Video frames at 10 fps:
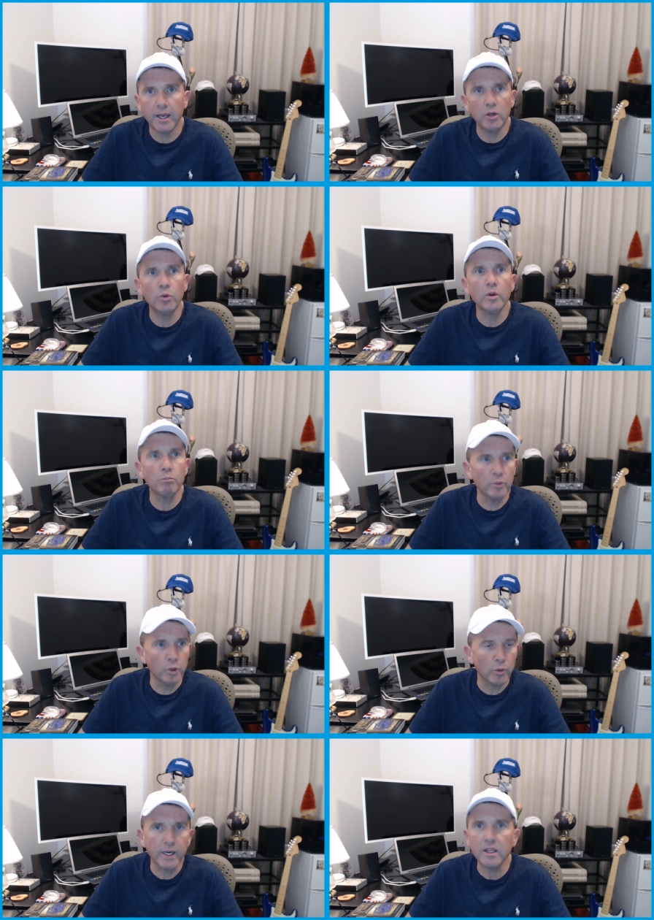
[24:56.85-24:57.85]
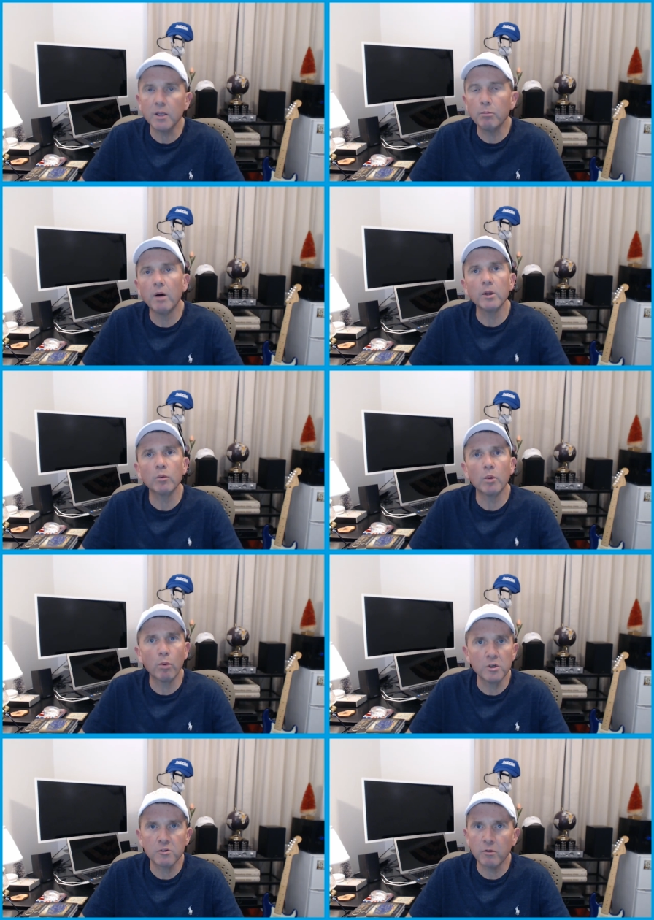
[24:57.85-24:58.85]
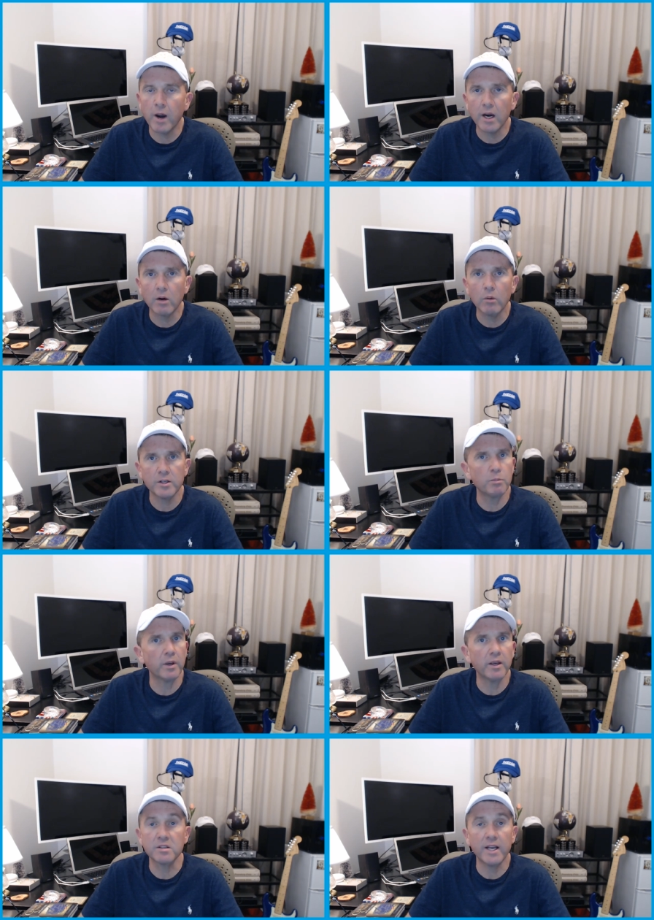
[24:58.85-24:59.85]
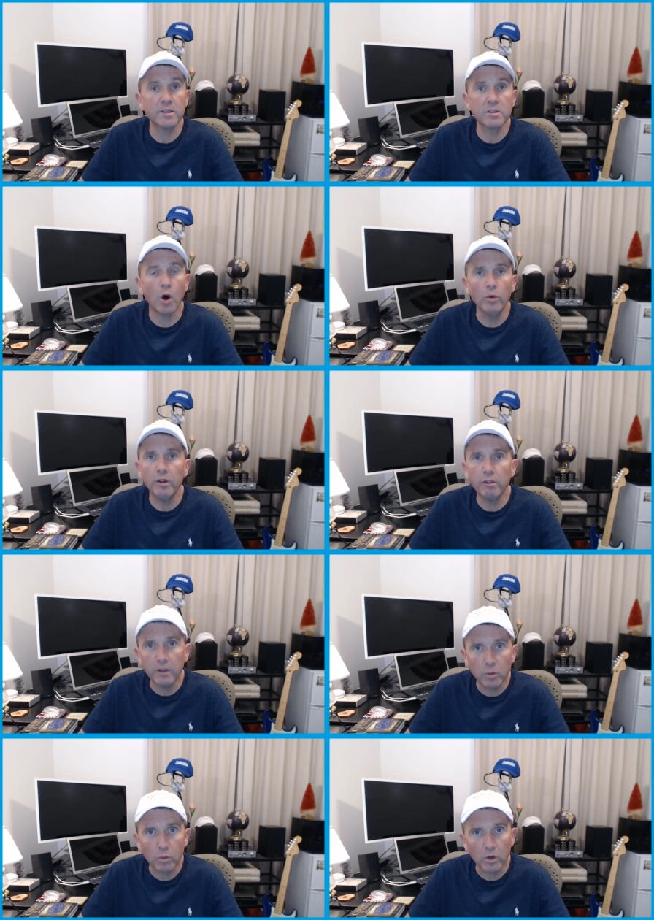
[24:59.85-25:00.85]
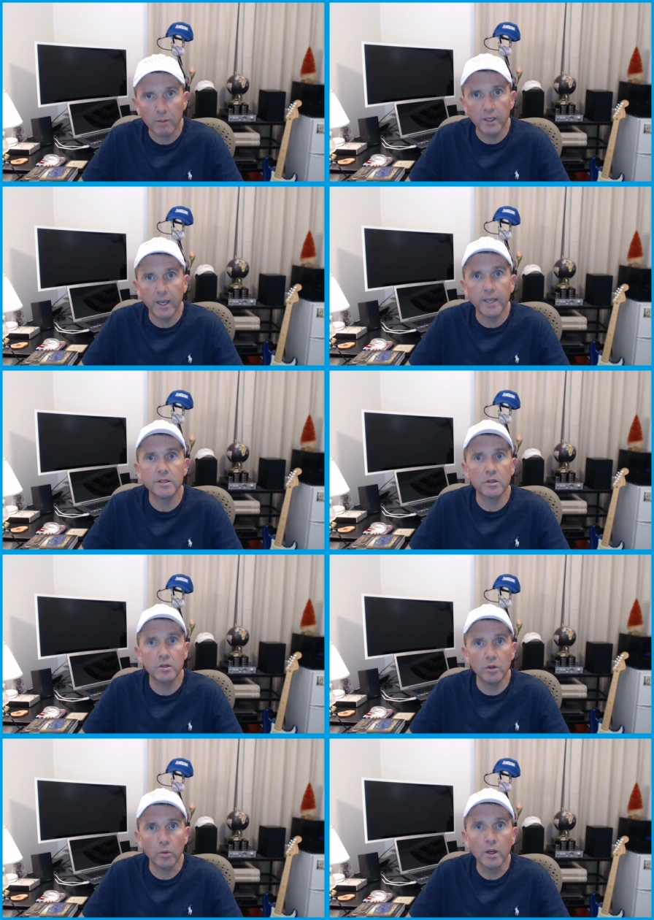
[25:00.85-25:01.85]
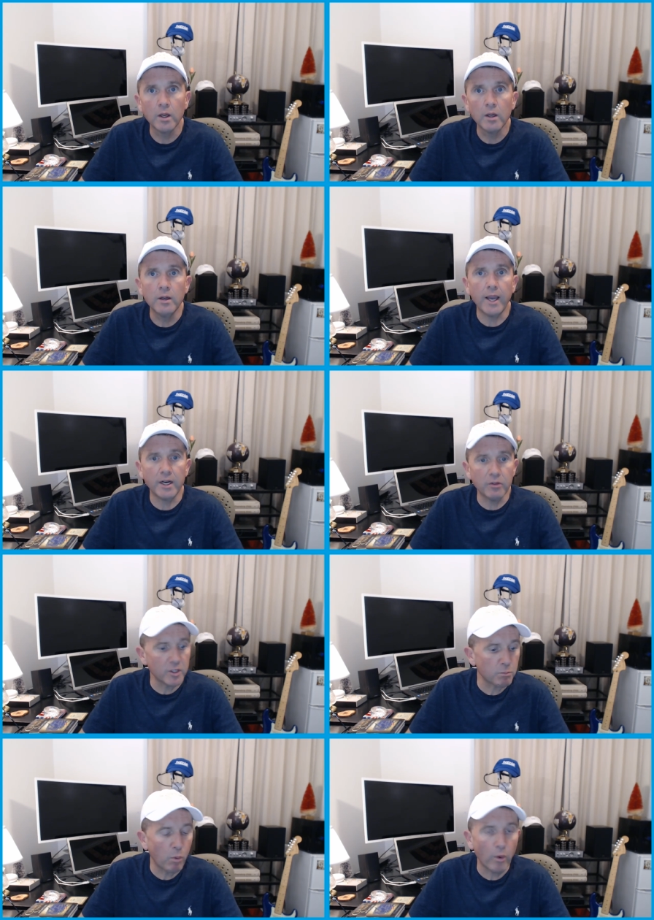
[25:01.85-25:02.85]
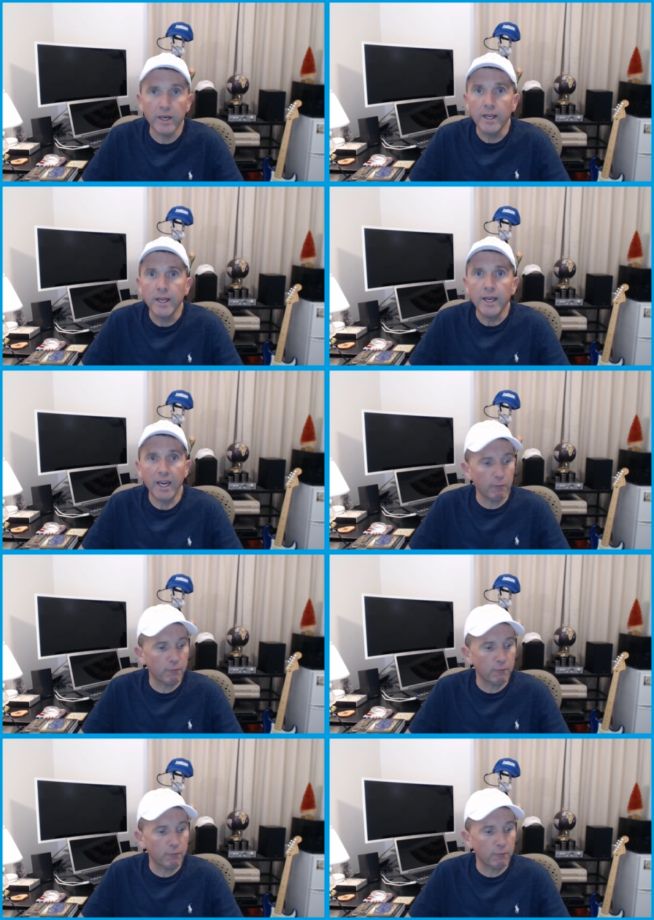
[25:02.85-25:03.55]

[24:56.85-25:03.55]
You can get the public reports from IRS, because that's the only thing that we're obligated to do. And at this point, if